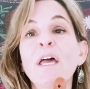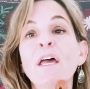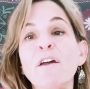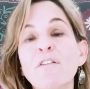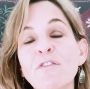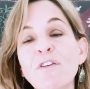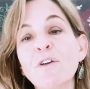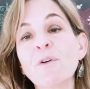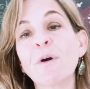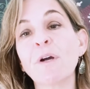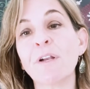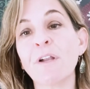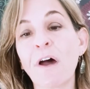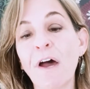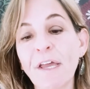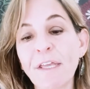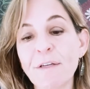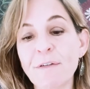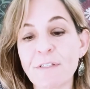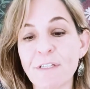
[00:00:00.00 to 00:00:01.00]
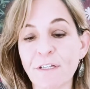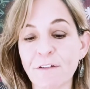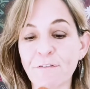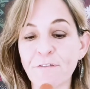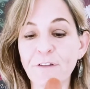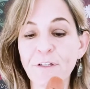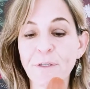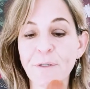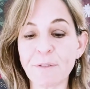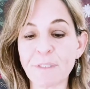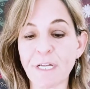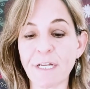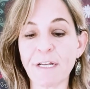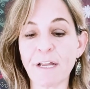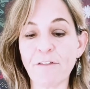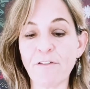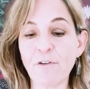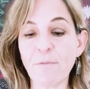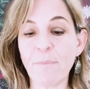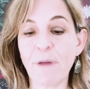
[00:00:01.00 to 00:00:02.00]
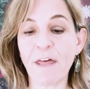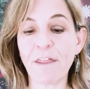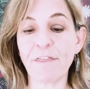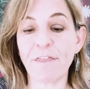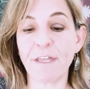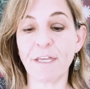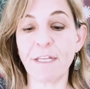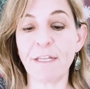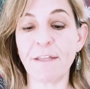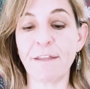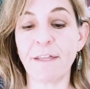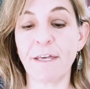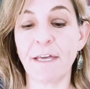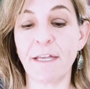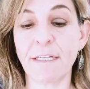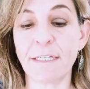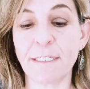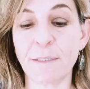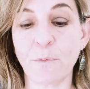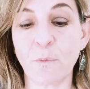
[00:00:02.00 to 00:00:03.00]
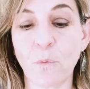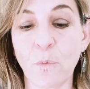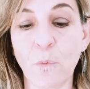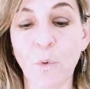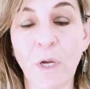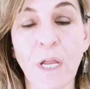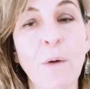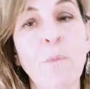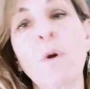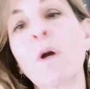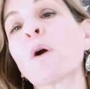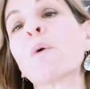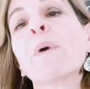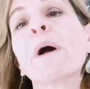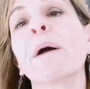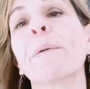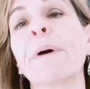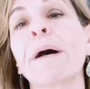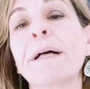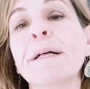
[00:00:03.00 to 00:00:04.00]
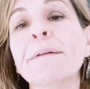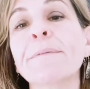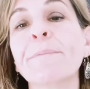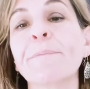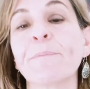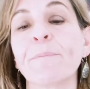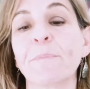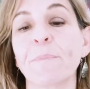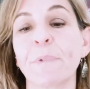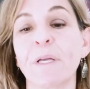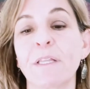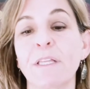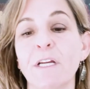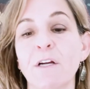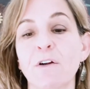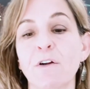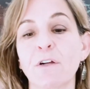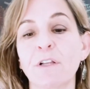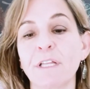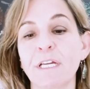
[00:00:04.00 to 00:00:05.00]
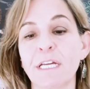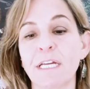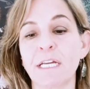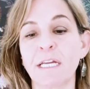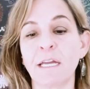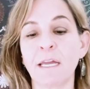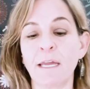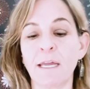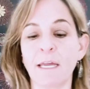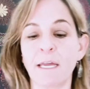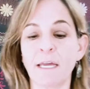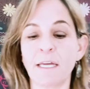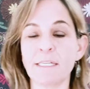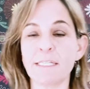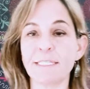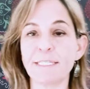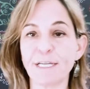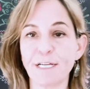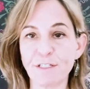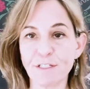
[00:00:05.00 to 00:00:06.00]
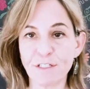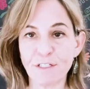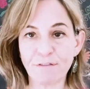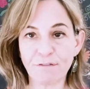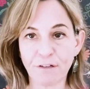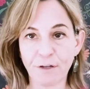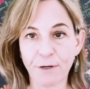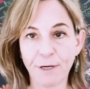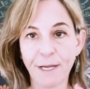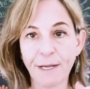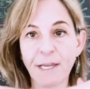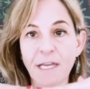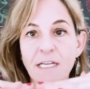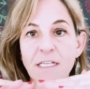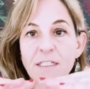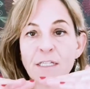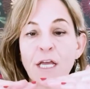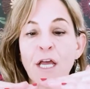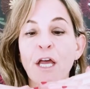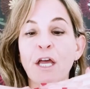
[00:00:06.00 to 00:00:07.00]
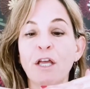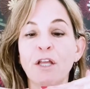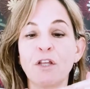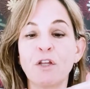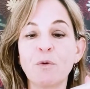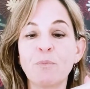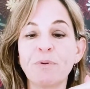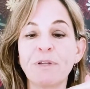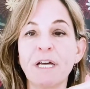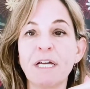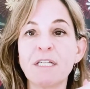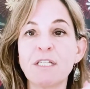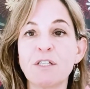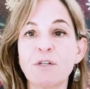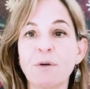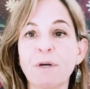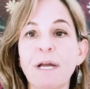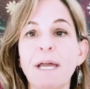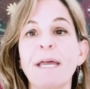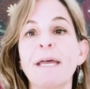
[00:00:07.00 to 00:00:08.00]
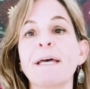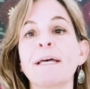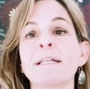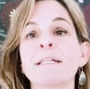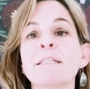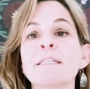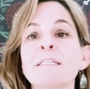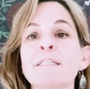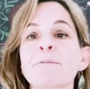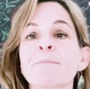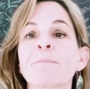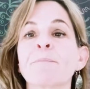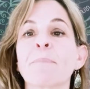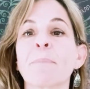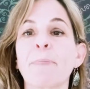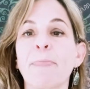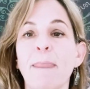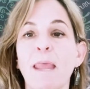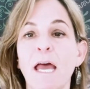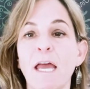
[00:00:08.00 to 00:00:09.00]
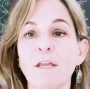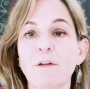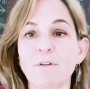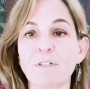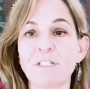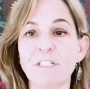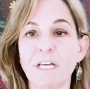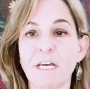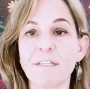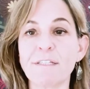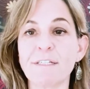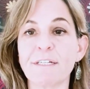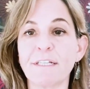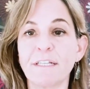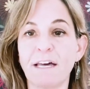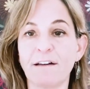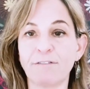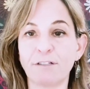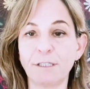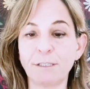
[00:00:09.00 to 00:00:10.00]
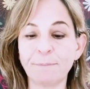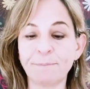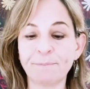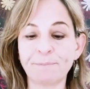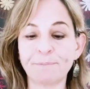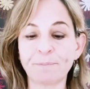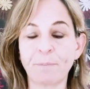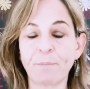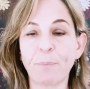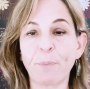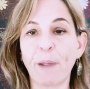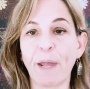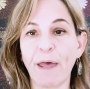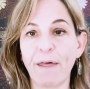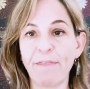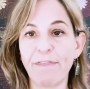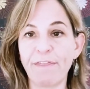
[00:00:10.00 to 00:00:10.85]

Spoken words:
If you are not using a flute, another method that can work quite well in the early stages of learning is you place your hands at your chest level, and